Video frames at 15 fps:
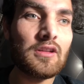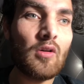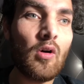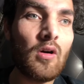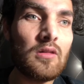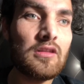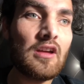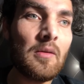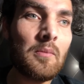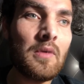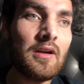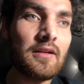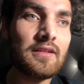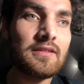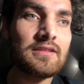all the
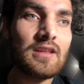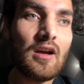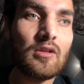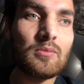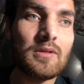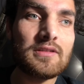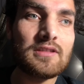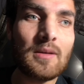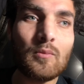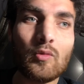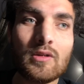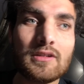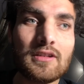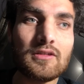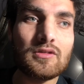Americans out, but some
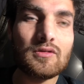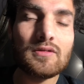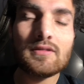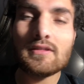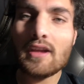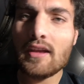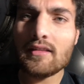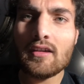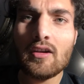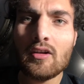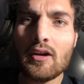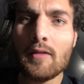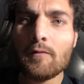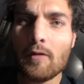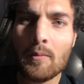wanted to stay there.
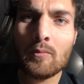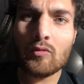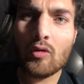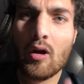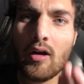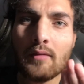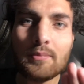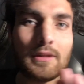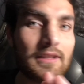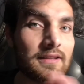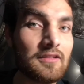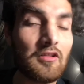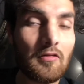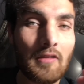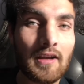If I'm wrong, please
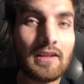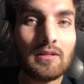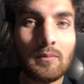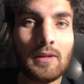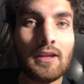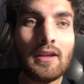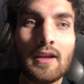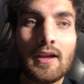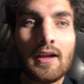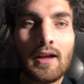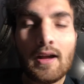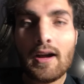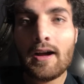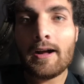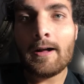correct me.
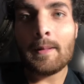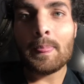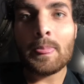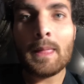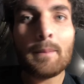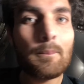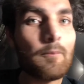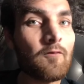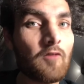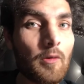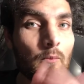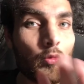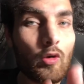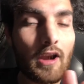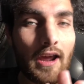
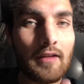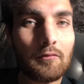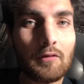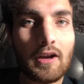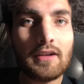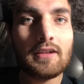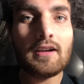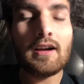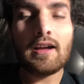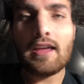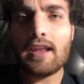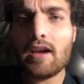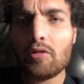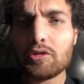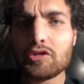From what I read, and
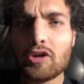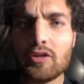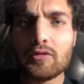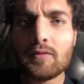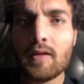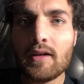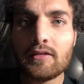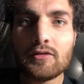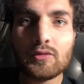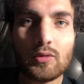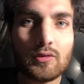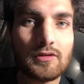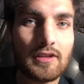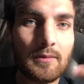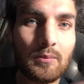I will try to find the
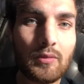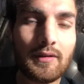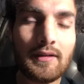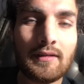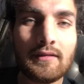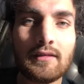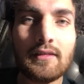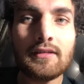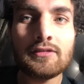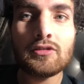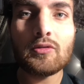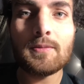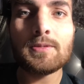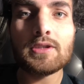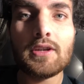source and put it in the
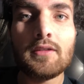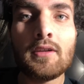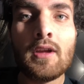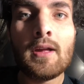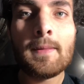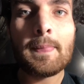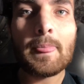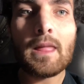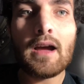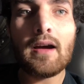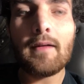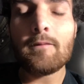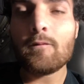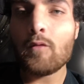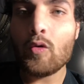description
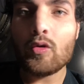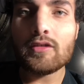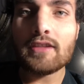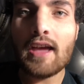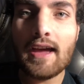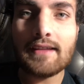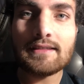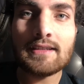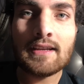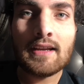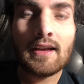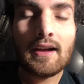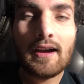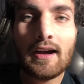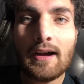for that.
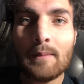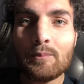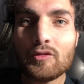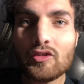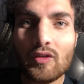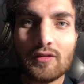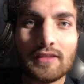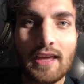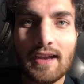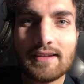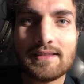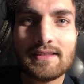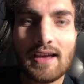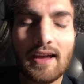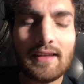So that
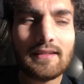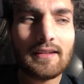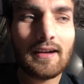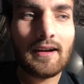aside,